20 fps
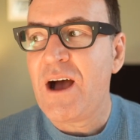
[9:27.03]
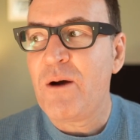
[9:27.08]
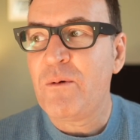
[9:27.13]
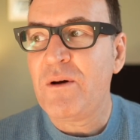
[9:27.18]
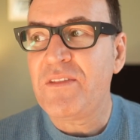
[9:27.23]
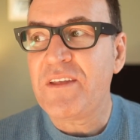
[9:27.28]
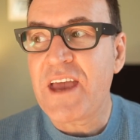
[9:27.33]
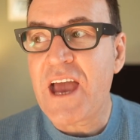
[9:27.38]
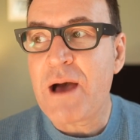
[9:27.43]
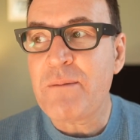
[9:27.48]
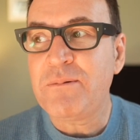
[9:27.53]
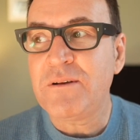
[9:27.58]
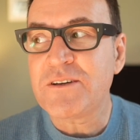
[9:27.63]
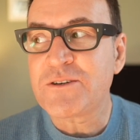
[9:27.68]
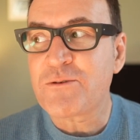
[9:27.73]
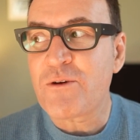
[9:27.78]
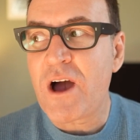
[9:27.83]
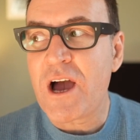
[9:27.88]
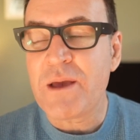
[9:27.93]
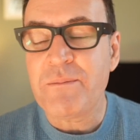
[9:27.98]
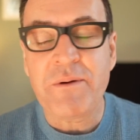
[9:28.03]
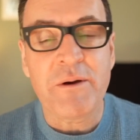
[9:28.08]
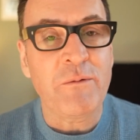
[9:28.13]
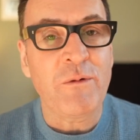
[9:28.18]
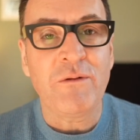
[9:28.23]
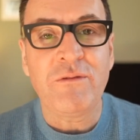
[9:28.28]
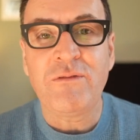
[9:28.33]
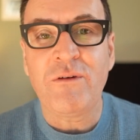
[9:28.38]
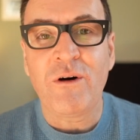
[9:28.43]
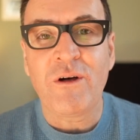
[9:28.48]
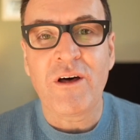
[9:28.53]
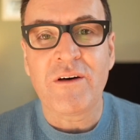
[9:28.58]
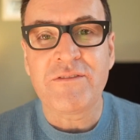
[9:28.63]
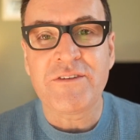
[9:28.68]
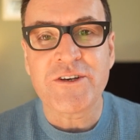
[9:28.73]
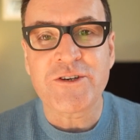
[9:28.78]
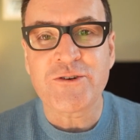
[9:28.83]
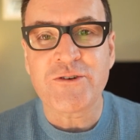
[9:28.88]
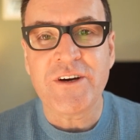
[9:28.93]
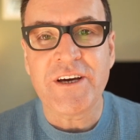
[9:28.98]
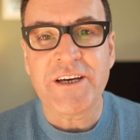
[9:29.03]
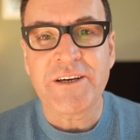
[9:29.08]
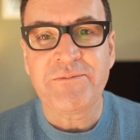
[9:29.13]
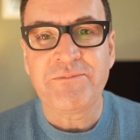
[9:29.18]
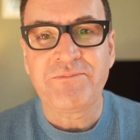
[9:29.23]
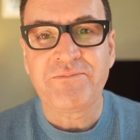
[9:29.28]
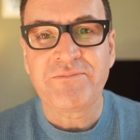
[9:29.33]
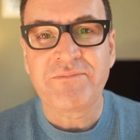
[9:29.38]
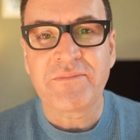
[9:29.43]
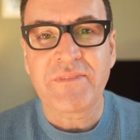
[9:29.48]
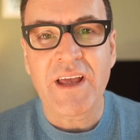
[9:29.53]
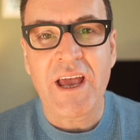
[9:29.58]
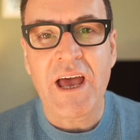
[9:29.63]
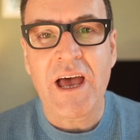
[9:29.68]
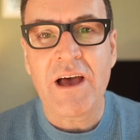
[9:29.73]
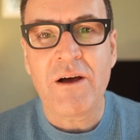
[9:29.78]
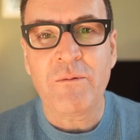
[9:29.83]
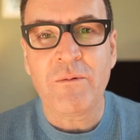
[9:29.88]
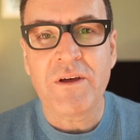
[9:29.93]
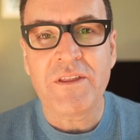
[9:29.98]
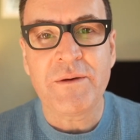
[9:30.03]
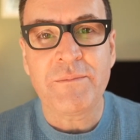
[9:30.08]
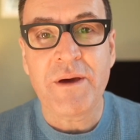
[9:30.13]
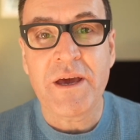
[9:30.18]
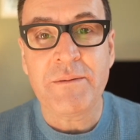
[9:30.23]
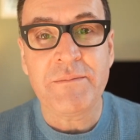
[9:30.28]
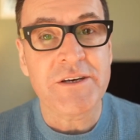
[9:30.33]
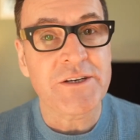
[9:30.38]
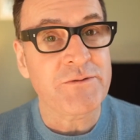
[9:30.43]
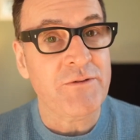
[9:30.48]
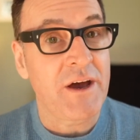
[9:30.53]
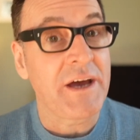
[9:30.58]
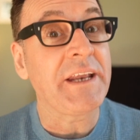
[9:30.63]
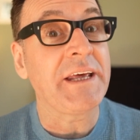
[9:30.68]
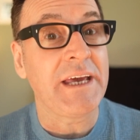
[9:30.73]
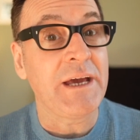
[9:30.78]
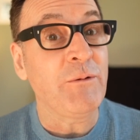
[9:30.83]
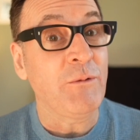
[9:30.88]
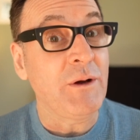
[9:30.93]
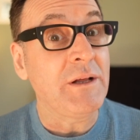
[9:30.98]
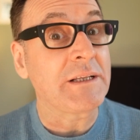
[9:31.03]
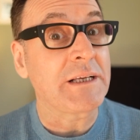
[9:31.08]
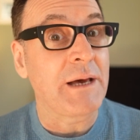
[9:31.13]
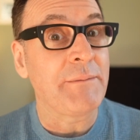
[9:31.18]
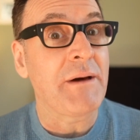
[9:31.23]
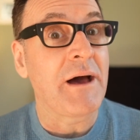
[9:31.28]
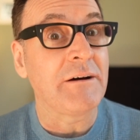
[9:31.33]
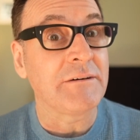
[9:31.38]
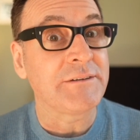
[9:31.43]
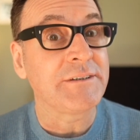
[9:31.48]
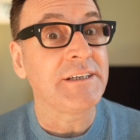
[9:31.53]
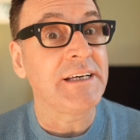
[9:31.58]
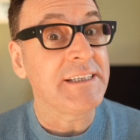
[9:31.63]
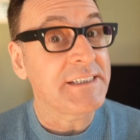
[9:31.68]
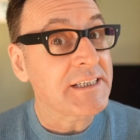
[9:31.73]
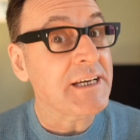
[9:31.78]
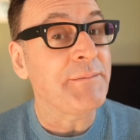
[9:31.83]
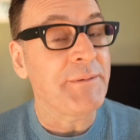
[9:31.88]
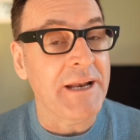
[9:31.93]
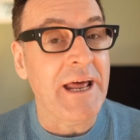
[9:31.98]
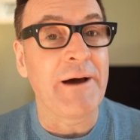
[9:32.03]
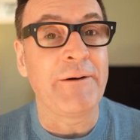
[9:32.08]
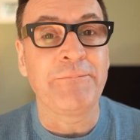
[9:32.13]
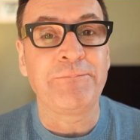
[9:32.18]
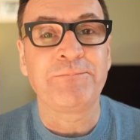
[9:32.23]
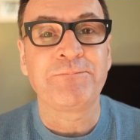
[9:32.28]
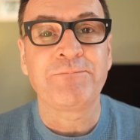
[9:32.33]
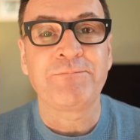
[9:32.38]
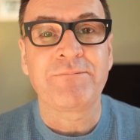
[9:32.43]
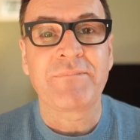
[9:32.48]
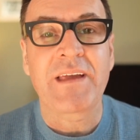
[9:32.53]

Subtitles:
when the apple's ripe, it will fall off the tree. Yeah, when the baby's ready, it will come out. It's coming out.